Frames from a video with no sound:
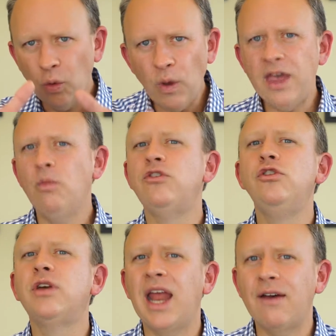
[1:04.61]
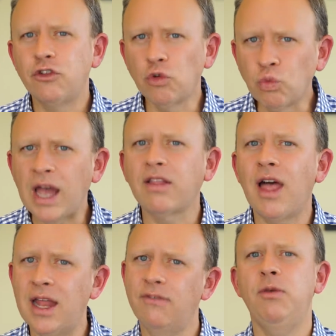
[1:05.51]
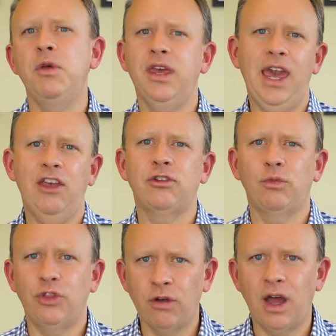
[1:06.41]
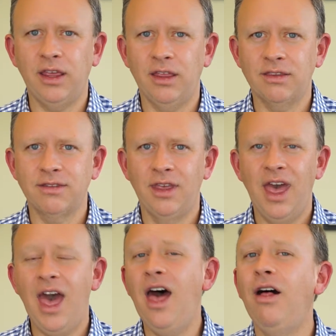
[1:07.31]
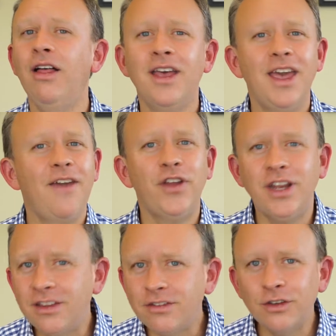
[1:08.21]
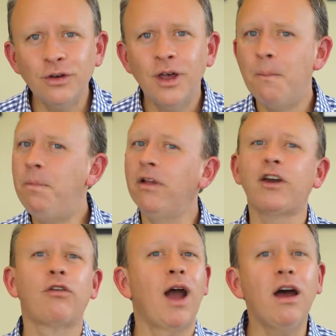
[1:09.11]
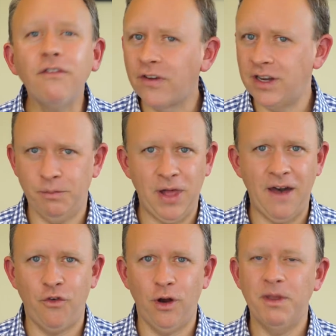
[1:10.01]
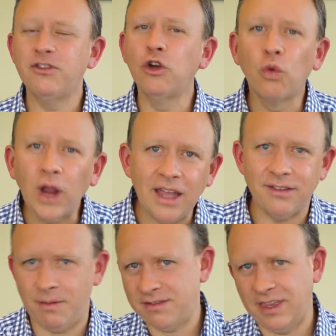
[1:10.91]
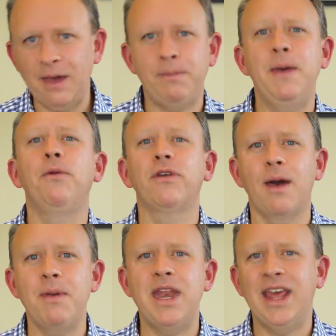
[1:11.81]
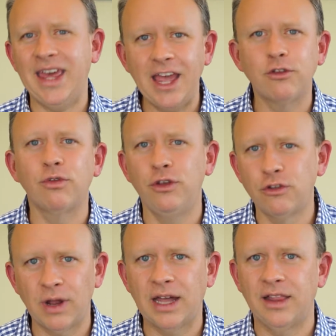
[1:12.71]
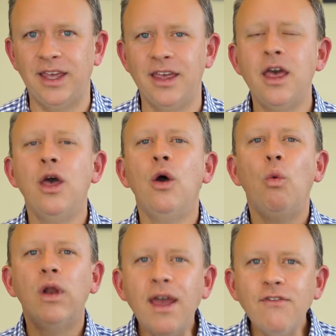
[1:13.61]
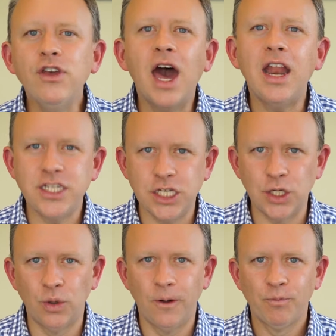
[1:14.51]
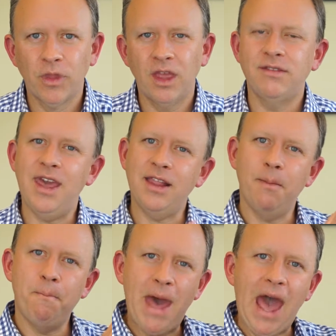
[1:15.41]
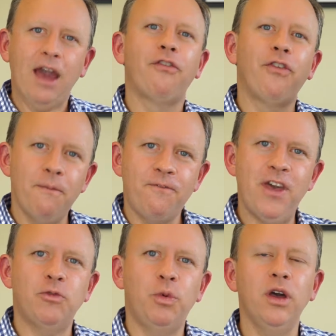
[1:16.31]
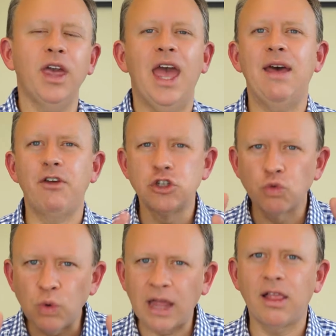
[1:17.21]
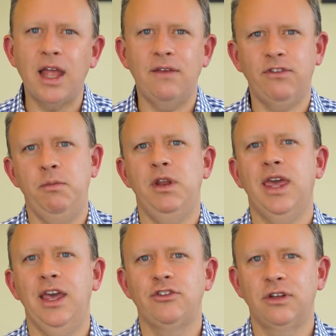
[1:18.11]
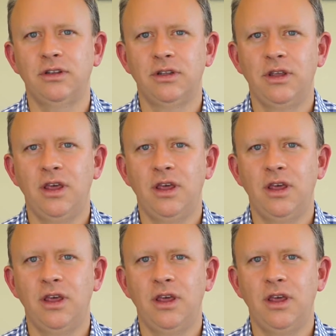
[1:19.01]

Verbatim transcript: the way in which you can have direct line of communication with your audience. Hell, if you need to, build a crowdfunding platform. It's great to basically get people to come in and engage with you directly. Whatever you got to do, take them back from Facebook, and have a direct line of communication.